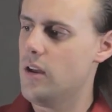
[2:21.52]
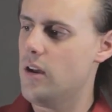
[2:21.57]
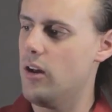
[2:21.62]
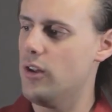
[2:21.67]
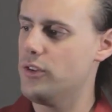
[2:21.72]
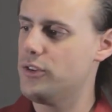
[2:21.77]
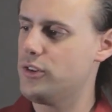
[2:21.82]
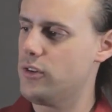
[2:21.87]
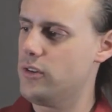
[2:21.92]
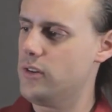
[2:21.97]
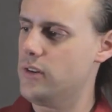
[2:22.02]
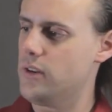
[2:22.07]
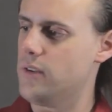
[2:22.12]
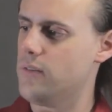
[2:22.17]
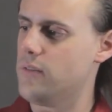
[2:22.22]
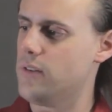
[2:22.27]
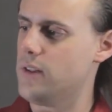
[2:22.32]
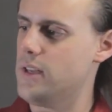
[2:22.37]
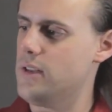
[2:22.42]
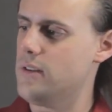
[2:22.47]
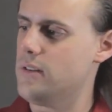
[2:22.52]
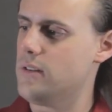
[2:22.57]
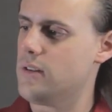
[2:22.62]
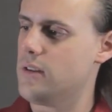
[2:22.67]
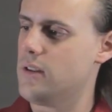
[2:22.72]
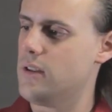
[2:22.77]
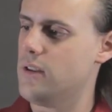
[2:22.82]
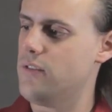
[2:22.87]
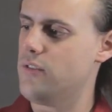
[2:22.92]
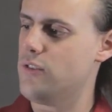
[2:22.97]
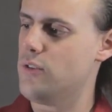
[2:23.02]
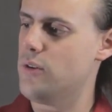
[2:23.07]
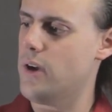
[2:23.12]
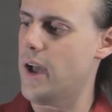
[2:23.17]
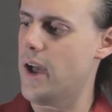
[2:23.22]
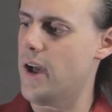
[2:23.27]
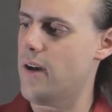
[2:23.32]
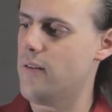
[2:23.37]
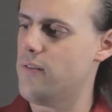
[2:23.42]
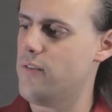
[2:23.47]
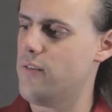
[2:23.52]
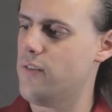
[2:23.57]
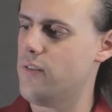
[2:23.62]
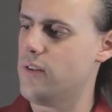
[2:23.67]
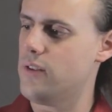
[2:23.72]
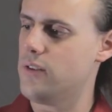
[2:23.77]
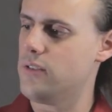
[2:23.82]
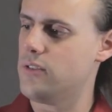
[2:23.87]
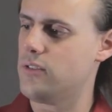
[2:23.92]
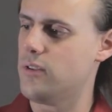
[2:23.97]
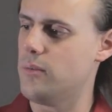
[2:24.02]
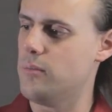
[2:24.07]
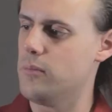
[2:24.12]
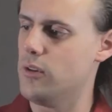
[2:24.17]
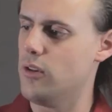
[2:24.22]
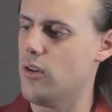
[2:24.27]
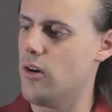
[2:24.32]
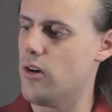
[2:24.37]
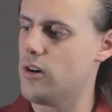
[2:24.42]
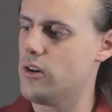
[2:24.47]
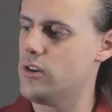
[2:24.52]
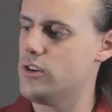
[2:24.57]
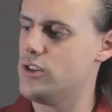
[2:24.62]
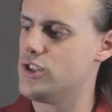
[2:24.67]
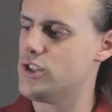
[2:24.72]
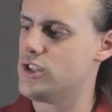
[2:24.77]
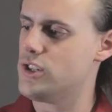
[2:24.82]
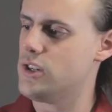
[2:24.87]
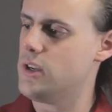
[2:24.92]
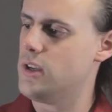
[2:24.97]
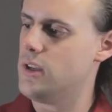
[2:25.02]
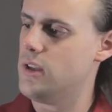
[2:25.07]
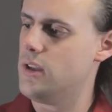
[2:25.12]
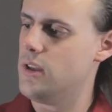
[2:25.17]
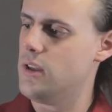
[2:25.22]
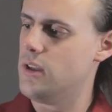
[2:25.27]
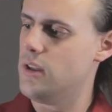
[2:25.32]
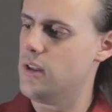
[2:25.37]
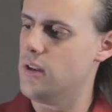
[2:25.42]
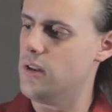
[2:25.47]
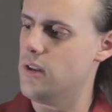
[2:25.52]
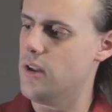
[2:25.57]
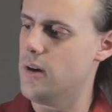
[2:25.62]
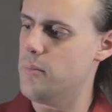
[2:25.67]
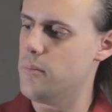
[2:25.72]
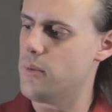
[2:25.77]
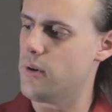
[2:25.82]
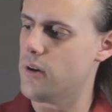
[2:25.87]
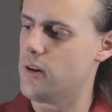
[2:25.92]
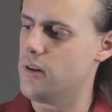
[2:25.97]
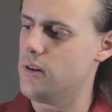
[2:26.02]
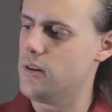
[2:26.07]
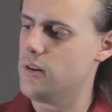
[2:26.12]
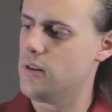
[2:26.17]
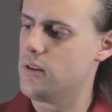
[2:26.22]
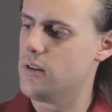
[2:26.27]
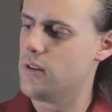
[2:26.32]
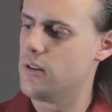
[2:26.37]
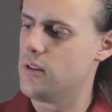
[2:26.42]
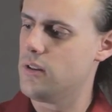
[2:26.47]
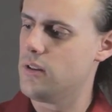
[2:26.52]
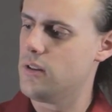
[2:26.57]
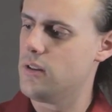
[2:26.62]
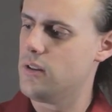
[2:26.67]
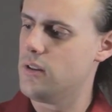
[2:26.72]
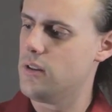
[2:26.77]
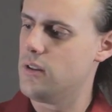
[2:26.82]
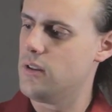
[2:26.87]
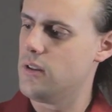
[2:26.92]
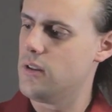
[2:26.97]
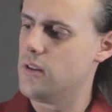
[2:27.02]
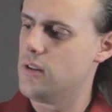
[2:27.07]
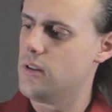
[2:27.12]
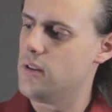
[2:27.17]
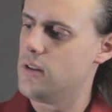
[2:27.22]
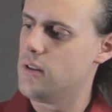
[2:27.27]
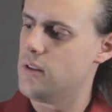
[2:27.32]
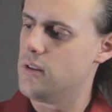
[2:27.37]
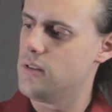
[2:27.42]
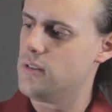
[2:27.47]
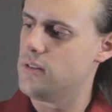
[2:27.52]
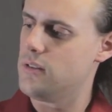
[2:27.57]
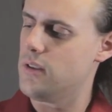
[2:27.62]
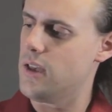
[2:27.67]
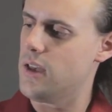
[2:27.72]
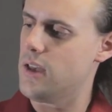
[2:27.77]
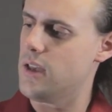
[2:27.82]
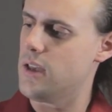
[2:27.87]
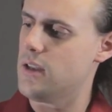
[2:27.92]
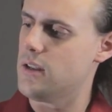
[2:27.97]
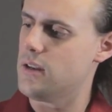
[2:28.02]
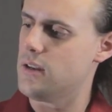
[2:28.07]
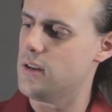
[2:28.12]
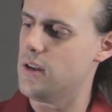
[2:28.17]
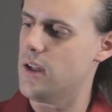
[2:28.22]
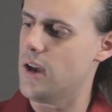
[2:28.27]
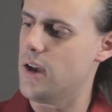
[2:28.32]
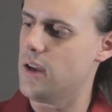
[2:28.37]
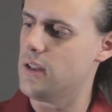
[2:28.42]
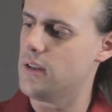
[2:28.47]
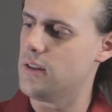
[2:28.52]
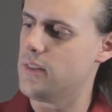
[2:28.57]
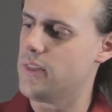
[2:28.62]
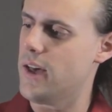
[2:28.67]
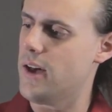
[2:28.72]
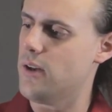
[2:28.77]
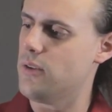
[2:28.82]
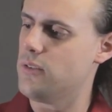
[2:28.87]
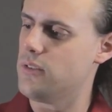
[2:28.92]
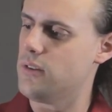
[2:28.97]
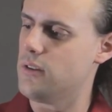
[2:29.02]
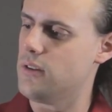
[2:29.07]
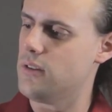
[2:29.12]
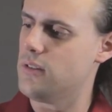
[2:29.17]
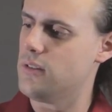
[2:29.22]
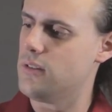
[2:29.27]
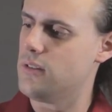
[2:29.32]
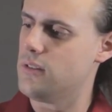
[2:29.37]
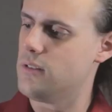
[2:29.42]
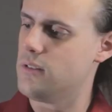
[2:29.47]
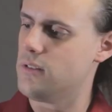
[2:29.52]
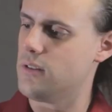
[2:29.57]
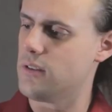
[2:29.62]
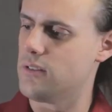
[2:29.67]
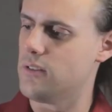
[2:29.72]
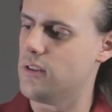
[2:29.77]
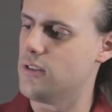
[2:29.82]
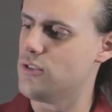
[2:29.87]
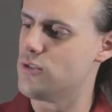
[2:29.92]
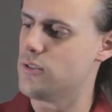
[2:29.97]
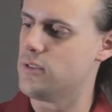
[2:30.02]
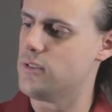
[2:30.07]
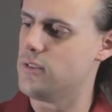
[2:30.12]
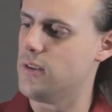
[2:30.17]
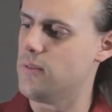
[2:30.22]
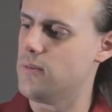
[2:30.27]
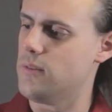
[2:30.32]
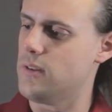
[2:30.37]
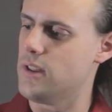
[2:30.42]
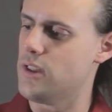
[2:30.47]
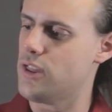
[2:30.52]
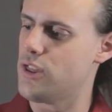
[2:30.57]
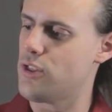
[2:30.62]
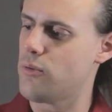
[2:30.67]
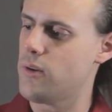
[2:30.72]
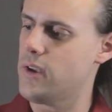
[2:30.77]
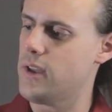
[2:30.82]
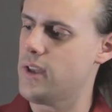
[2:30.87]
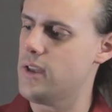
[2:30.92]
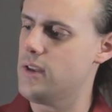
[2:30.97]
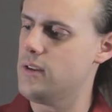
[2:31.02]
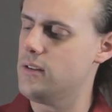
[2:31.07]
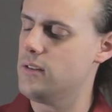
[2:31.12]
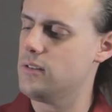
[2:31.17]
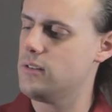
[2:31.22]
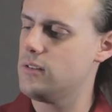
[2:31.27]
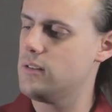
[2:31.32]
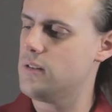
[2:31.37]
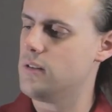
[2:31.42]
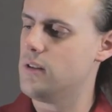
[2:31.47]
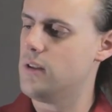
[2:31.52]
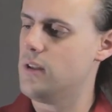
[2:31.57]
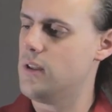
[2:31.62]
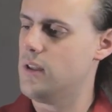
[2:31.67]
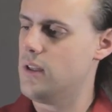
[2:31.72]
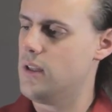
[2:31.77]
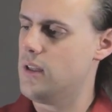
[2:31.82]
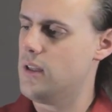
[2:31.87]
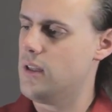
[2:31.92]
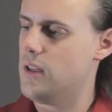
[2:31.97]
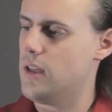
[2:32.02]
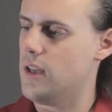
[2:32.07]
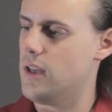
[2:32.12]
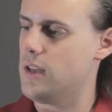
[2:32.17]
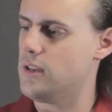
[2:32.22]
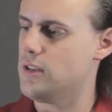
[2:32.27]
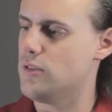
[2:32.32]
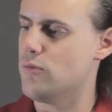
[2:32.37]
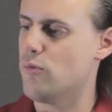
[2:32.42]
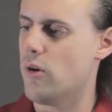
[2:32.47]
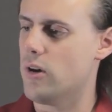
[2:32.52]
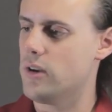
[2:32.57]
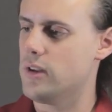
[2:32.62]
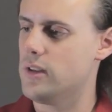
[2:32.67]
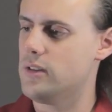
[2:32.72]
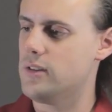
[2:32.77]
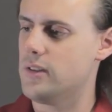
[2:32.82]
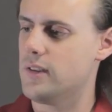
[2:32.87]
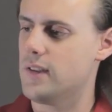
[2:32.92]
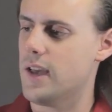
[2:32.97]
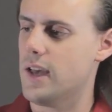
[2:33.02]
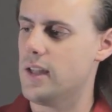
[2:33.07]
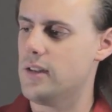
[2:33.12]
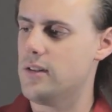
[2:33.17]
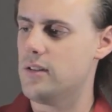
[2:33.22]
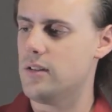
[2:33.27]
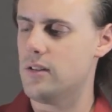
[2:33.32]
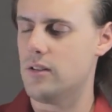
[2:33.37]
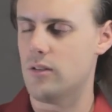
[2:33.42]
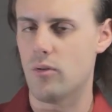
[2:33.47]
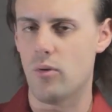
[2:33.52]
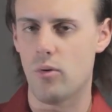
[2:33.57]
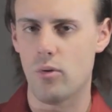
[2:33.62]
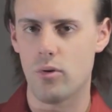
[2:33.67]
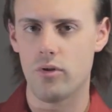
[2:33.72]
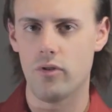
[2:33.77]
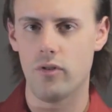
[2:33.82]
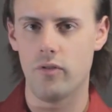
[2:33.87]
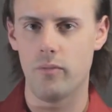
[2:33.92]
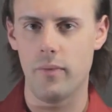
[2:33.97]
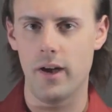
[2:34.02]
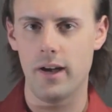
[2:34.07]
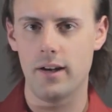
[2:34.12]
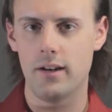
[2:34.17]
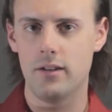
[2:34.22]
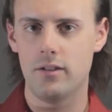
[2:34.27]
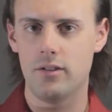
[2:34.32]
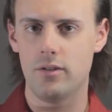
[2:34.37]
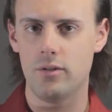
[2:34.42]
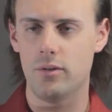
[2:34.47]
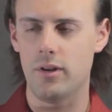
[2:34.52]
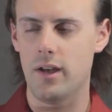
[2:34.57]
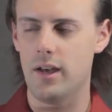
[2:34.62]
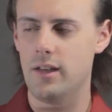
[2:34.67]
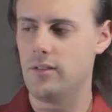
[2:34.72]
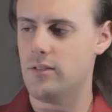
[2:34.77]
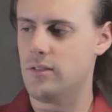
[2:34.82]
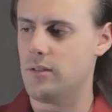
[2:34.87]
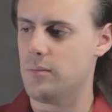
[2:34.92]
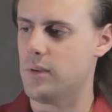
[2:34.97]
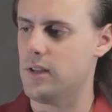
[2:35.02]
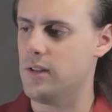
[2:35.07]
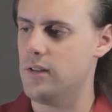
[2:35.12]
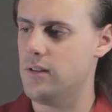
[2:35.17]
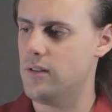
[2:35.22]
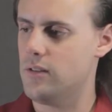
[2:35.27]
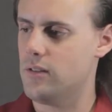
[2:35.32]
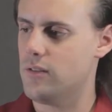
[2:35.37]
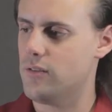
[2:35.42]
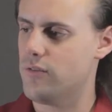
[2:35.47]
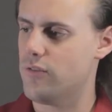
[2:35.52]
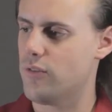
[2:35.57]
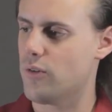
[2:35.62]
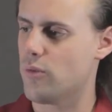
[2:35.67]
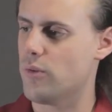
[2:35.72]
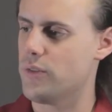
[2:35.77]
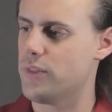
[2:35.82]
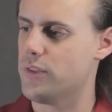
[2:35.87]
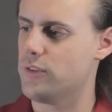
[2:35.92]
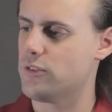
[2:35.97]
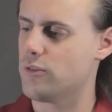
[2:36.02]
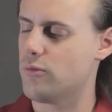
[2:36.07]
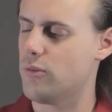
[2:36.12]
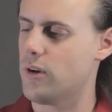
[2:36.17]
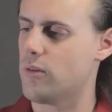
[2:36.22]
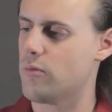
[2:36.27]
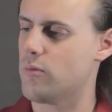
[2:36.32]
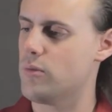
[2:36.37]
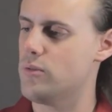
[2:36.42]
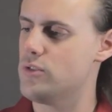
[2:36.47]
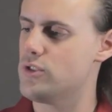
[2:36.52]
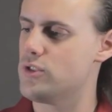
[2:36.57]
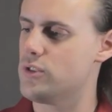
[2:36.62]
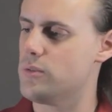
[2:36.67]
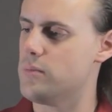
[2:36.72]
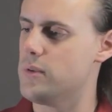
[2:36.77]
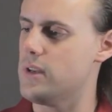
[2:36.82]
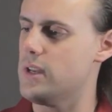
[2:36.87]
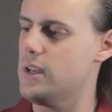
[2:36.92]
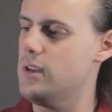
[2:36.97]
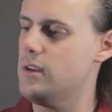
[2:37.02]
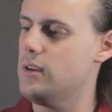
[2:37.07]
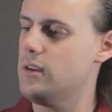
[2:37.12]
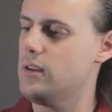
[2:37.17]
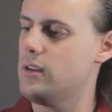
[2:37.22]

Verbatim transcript: Alternatively, if you have some large number, say nine thousand six hundred seventy-three, and you wanted to get an order of magnitude estimate for what the square root should be,